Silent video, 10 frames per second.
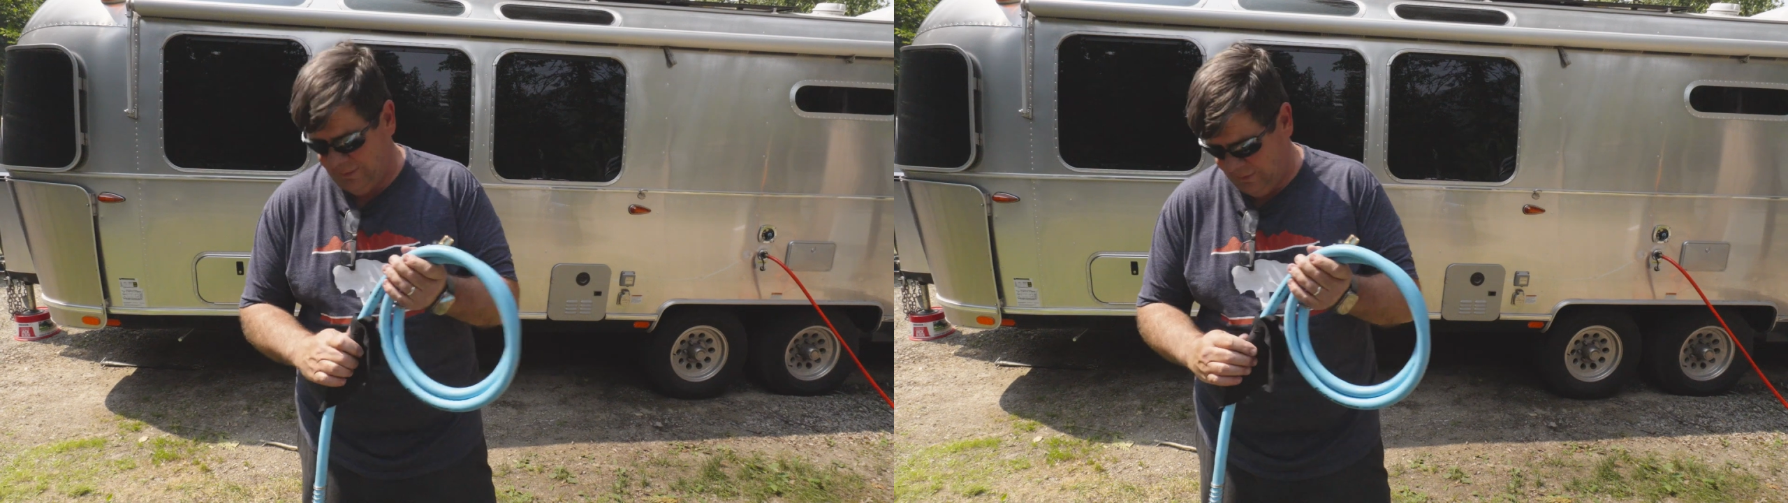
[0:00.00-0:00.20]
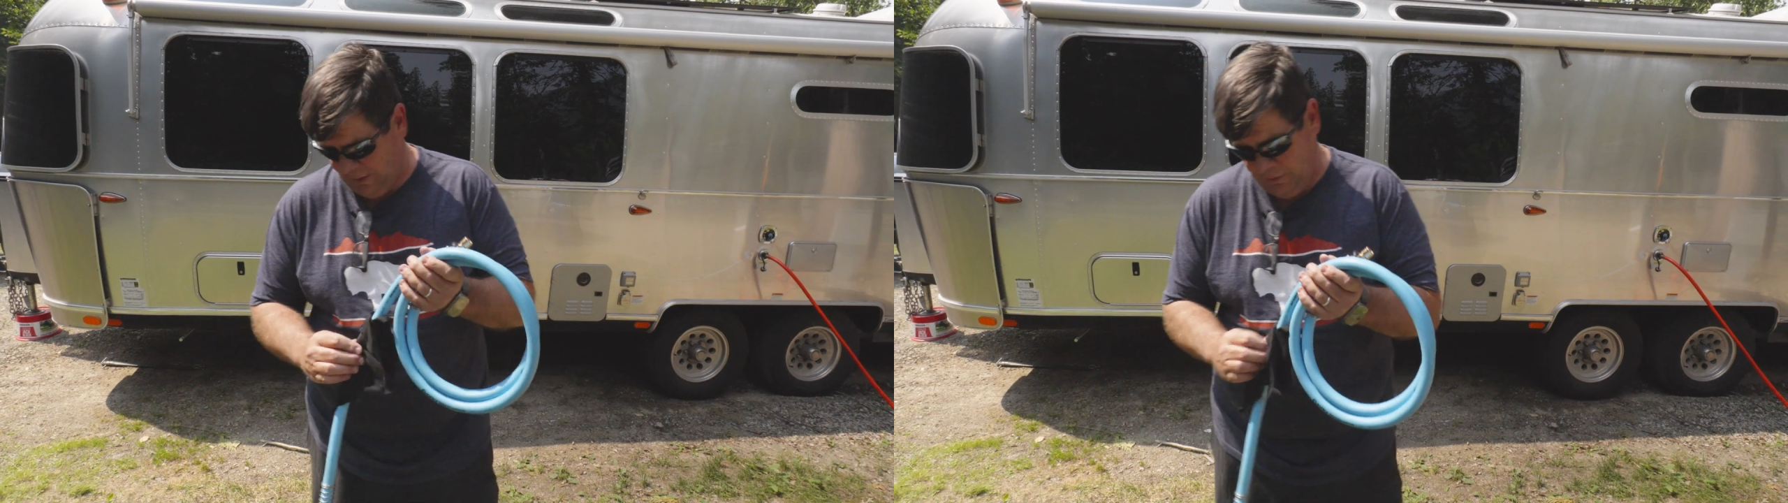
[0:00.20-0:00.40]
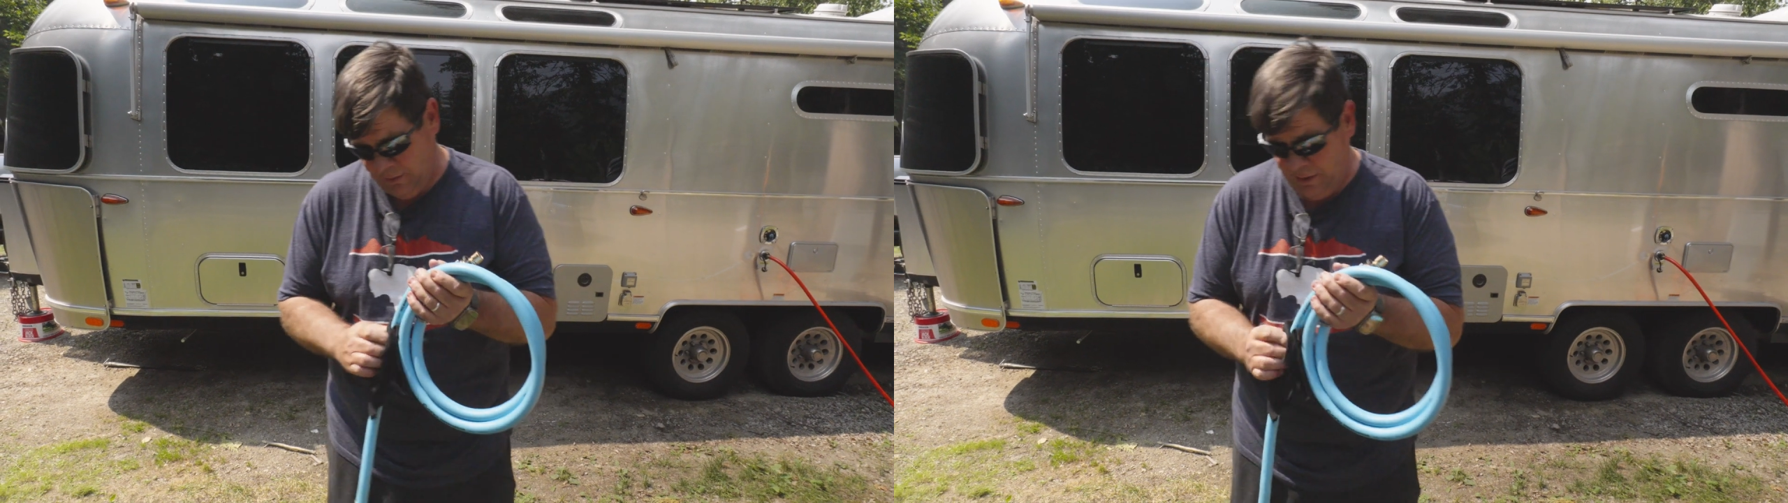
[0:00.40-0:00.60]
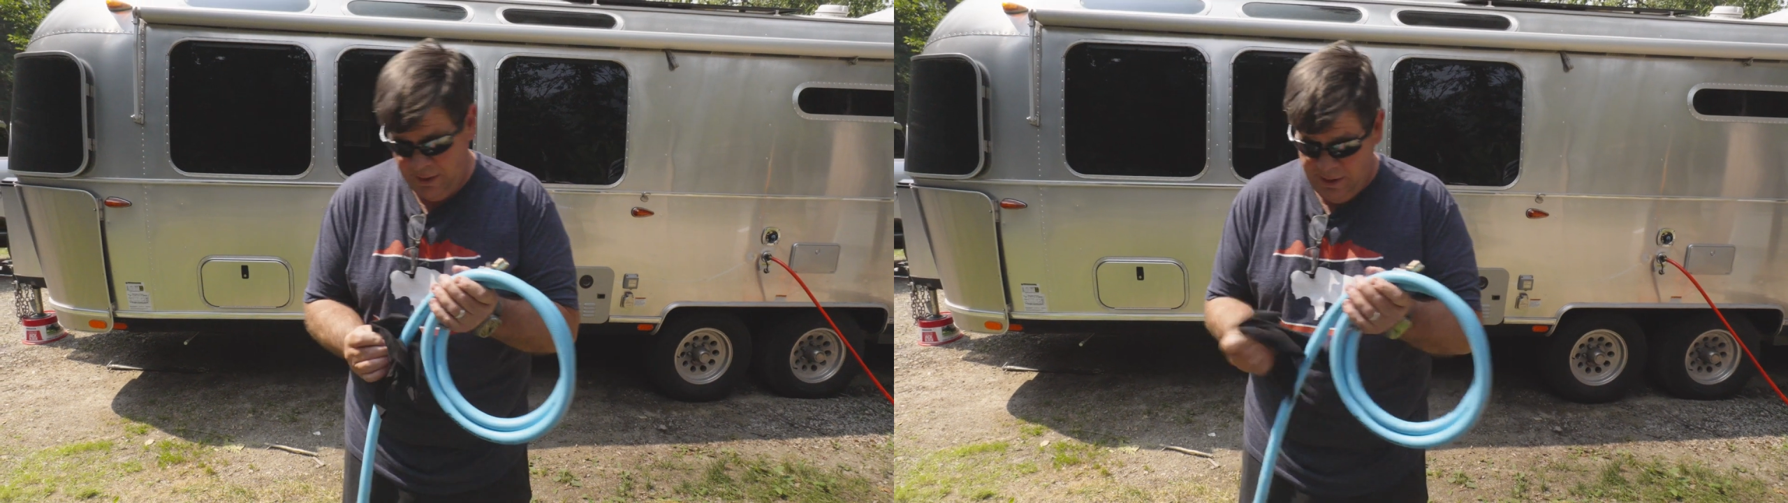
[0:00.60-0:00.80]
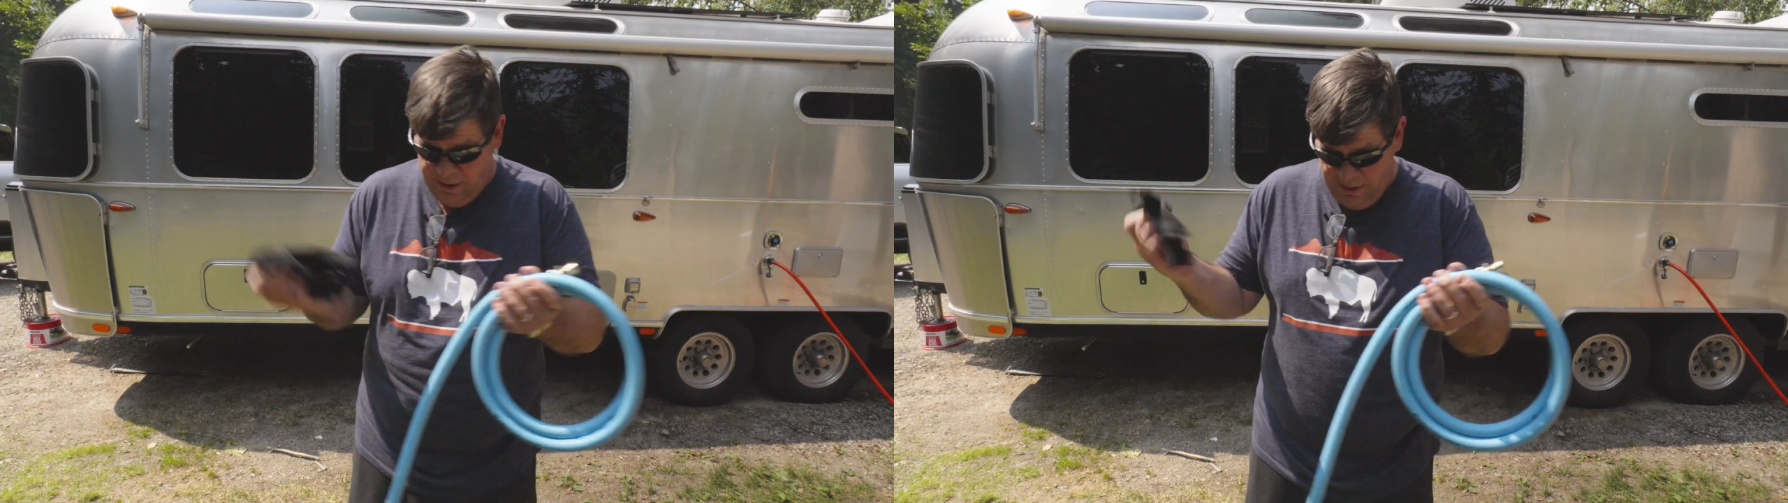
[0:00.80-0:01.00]
So
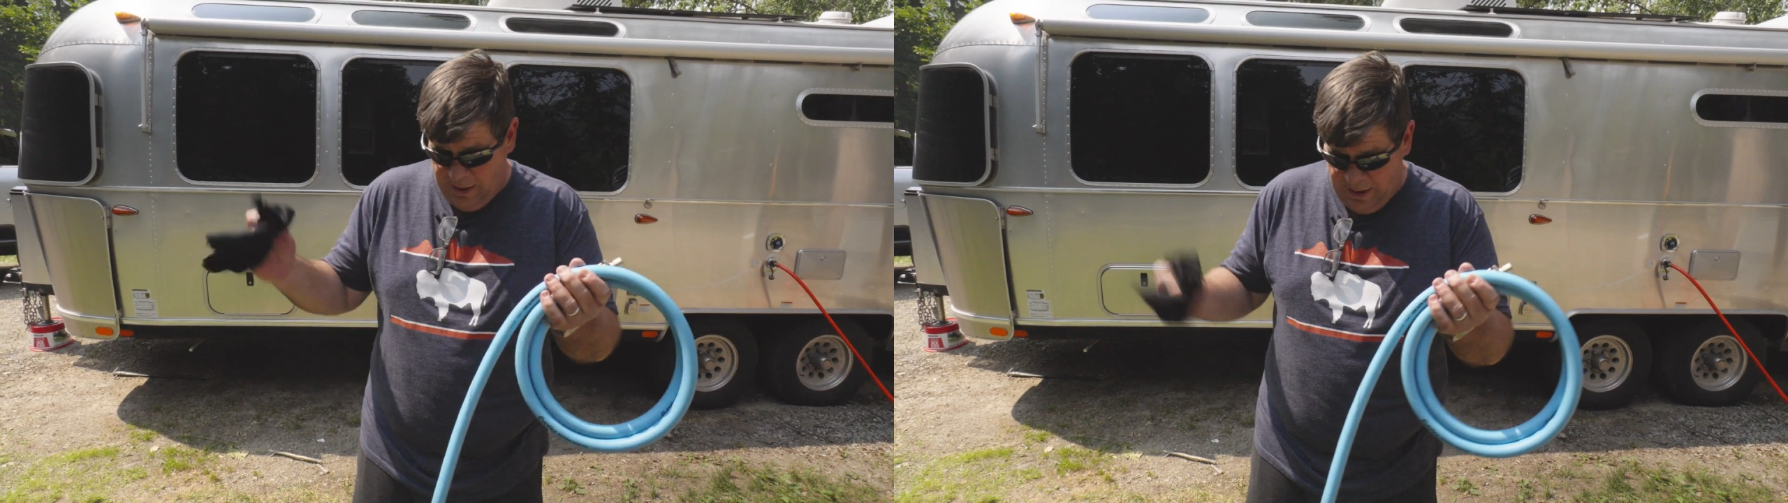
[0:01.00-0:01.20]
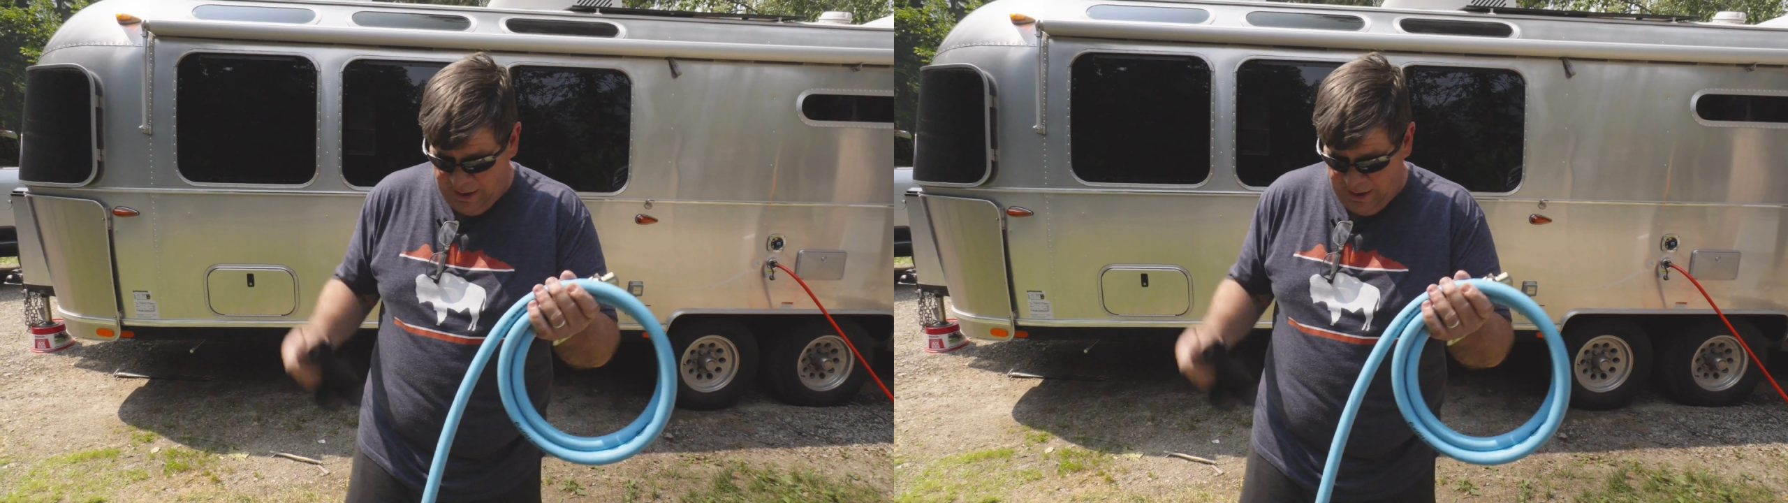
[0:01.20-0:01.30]
I